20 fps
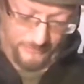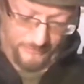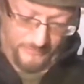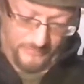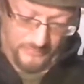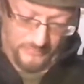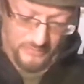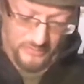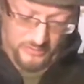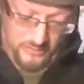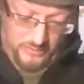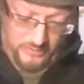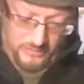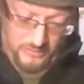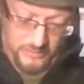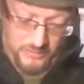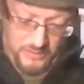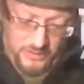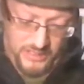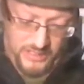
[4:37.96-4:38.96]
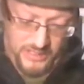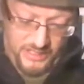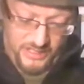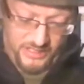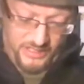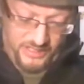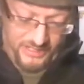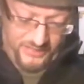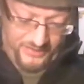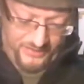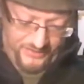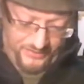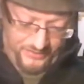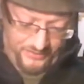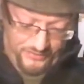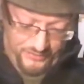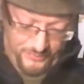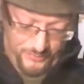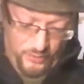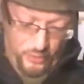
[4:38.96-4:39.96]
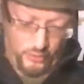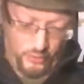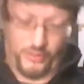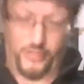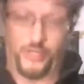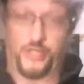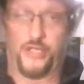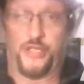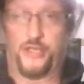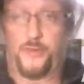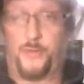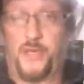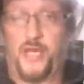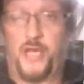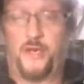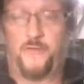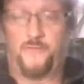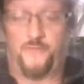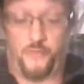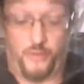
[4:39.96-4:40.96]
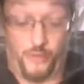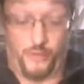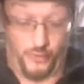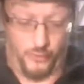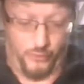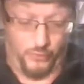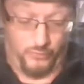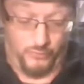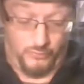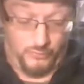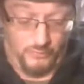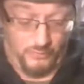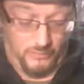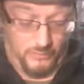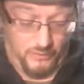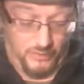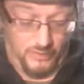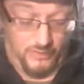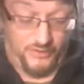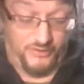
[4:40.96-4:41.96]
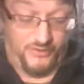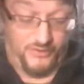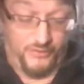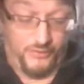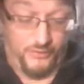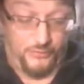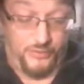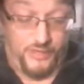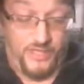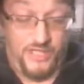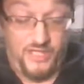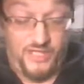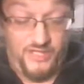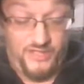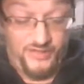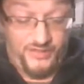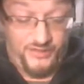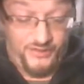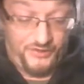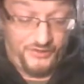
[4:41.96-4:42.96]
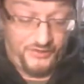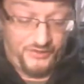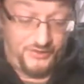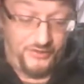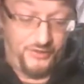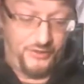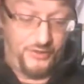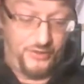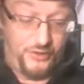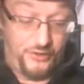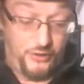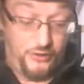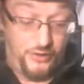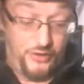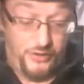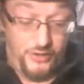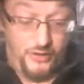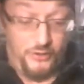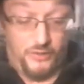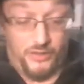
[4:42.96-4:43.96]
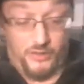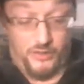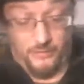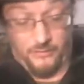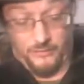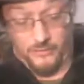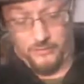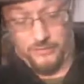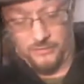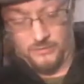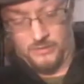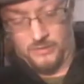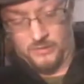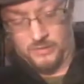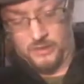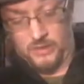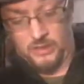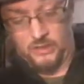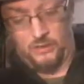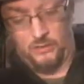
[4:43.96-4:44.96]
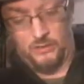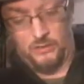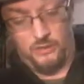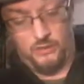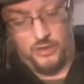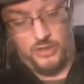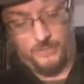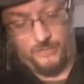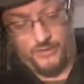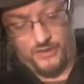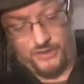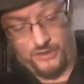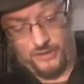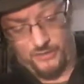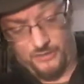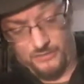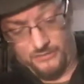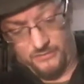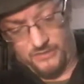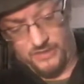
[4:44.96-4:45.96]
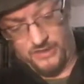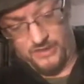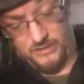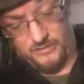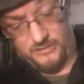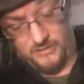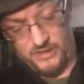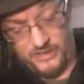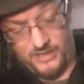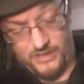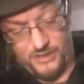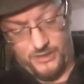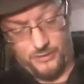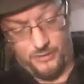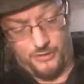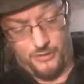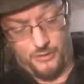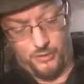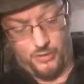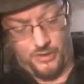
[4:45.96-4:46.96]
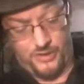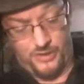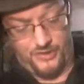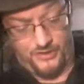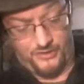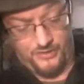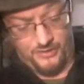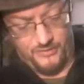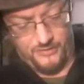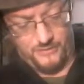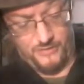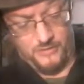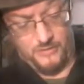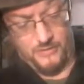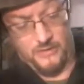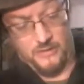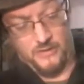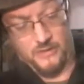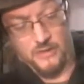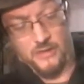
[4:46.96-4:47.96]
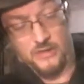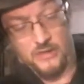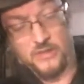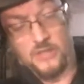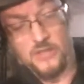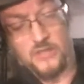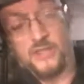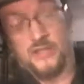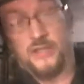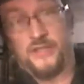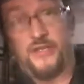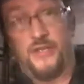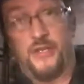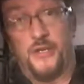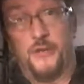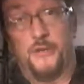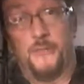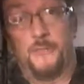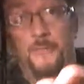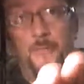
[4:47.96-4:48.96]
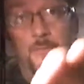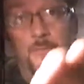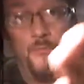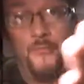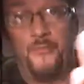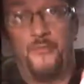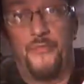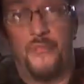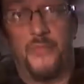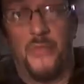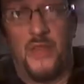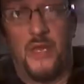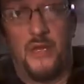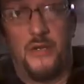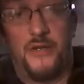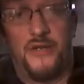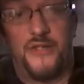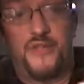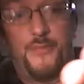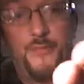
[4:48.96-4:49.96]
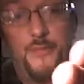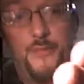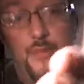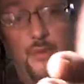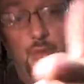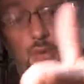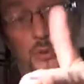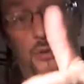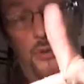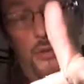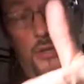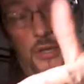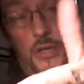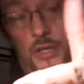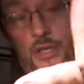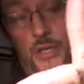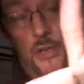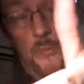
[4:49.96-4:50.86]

it. And yes, smoking is bad for you. So kids, you shouldn't do it. Grown-ups, well, that's your choice. So, just put